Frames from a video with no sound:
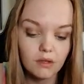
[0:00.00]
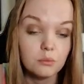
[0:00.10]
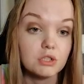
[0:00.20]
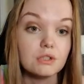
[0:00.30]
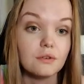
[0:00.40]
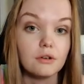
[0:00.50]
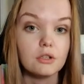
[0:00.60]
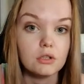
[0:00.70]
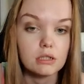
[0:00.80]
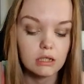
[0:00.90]
which is very
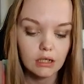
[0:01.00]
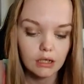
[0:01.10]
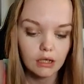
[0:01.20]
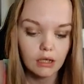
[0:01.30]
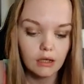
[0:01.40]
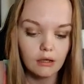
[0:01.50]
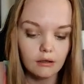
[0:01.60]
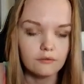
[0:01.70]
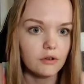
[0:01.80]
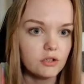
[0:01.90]
good.
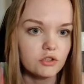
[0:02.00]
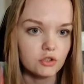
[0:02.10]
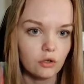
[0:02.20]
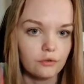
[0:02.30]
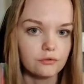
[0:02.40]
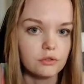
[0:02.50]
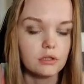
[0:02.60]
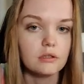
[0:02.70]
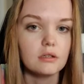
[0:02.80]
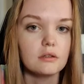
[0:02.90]
Very soft.
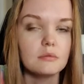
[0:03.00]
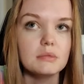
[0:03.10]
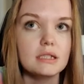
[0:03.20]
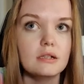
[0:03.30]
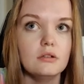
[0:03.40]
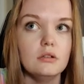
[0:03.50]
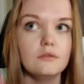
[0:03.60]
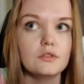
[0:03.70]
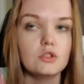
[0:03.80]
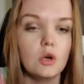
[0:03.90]
The the material of
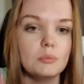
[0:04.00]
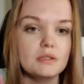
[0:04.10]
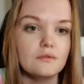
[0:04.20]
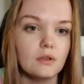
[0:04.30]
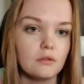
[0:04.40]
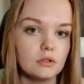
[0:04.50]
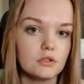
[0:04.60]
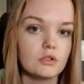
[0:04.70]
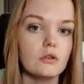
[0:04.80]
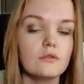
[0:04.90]
the top is very
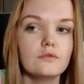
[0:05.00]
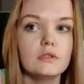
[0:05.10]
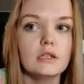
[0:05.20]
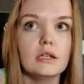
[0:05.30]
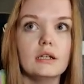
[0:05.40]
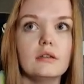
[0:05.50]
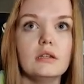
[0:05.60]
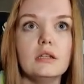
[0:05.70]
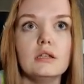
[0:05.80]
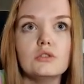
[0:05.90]
soft. Uh,
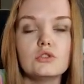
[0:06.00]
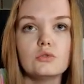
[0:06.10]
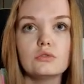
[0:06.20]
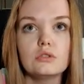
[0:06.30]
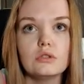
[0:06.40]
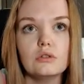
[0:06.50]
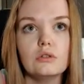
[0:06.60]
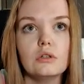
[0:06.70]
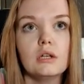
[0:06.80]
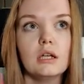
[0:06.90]
the shorts
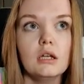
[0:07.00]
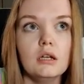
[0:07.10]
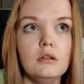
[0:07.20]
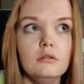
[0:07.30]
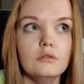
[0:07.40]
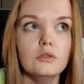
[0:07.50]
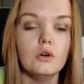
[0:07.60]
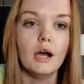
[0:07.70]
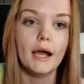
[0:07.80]
are not